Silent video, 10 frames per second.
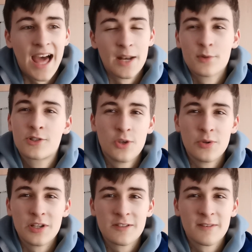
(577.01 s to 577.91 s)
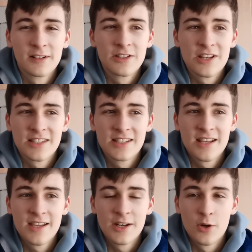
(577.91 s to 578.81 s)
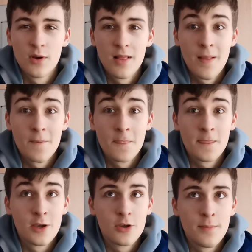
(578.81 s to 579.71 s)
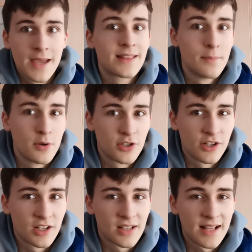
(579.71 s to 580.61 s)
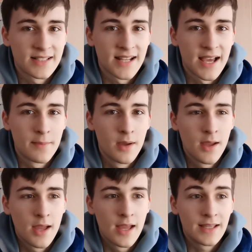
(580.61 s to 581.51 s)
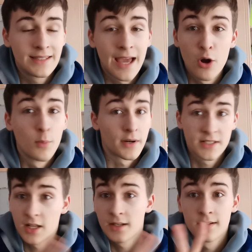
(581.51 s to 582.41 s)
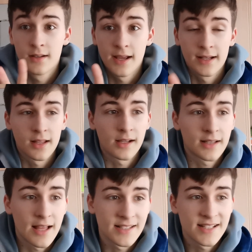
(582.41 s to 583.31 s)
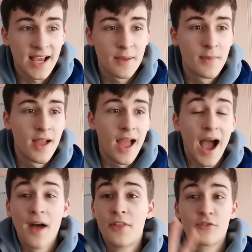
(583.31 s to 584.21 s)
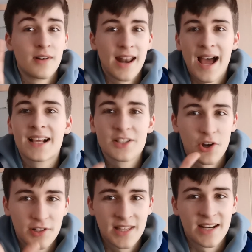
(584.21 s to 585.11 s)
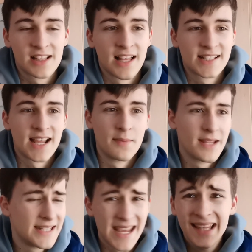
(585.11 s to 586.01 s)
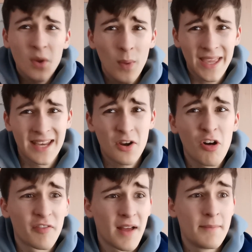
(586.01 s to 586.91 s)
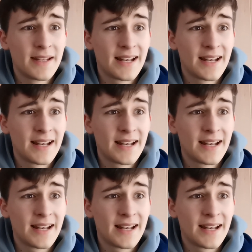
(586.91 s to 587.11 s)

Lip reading: And it was so useful just to, make the most out of your class time, get homeworks done in class time, and then relax outside class time. Take the weekend off.